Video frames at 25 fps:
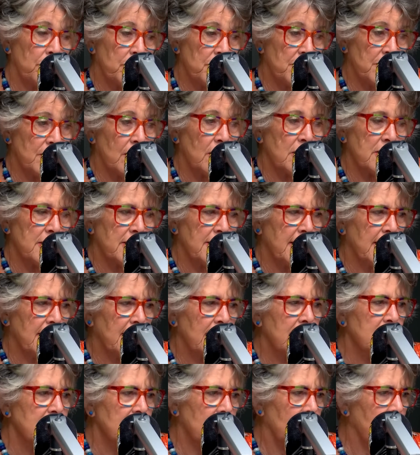it was started 10
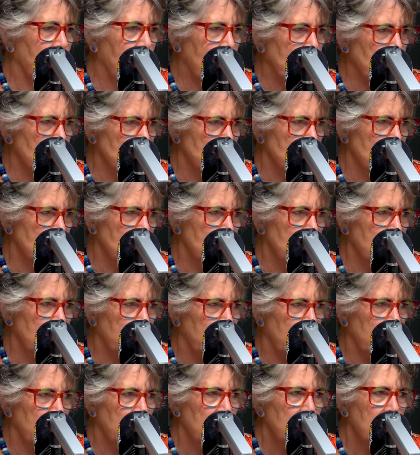years ago, I wasn't in it
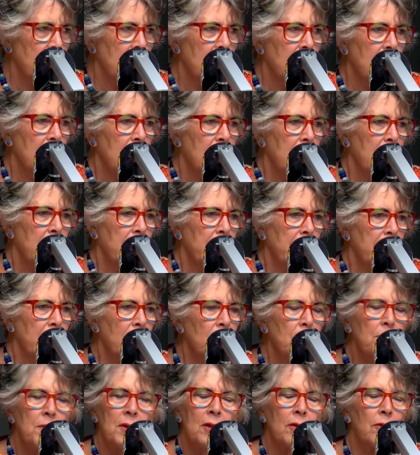then,
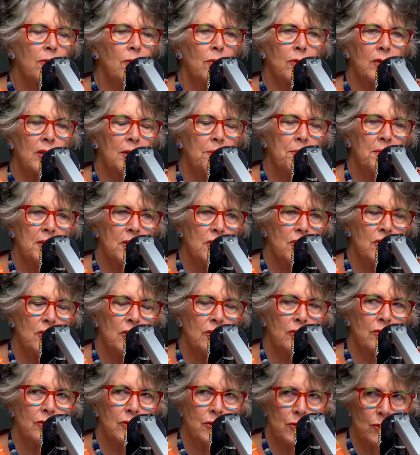nobody thought there'd be a
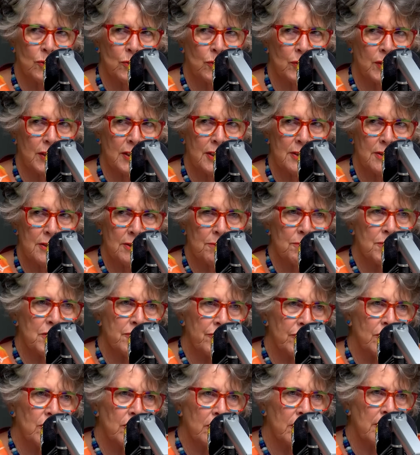children's audience. It
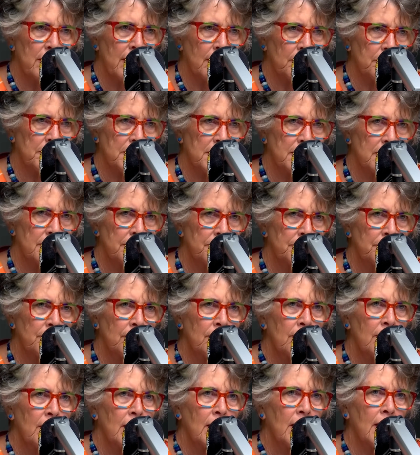was for grown-ups.
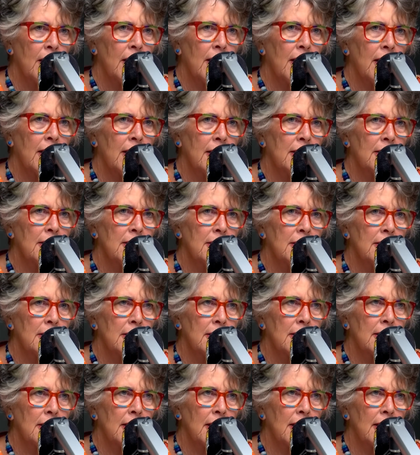And
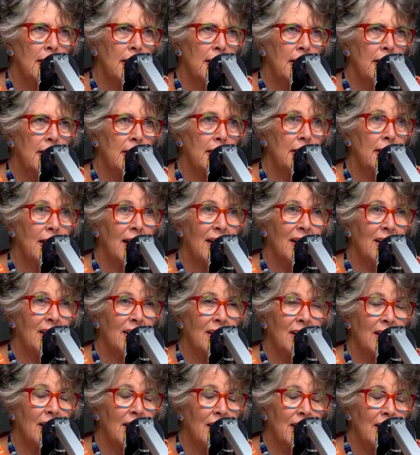it
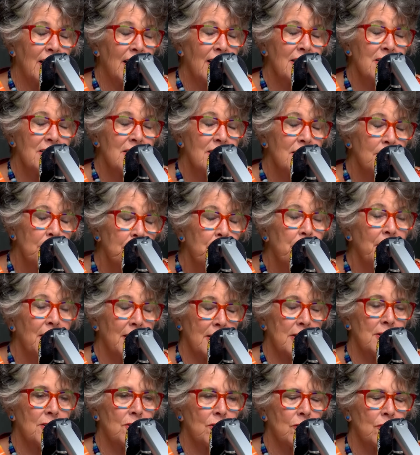has the
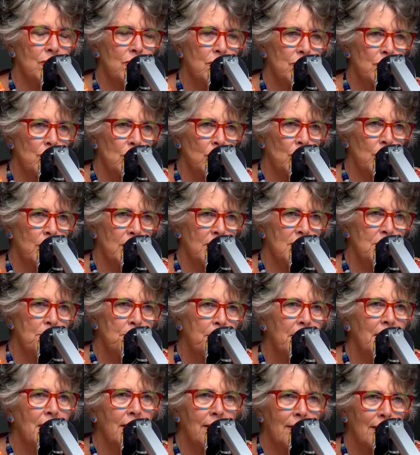biggest children's audience,
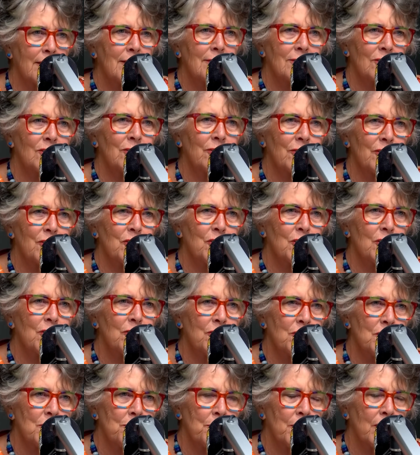bigger than the
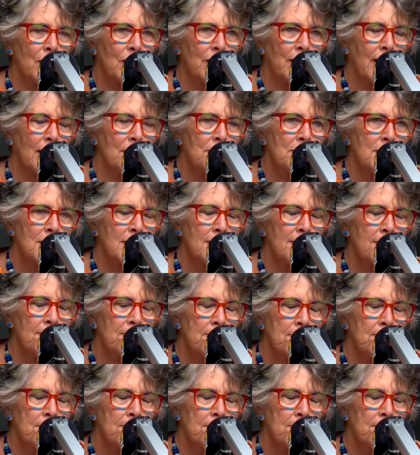children's programs.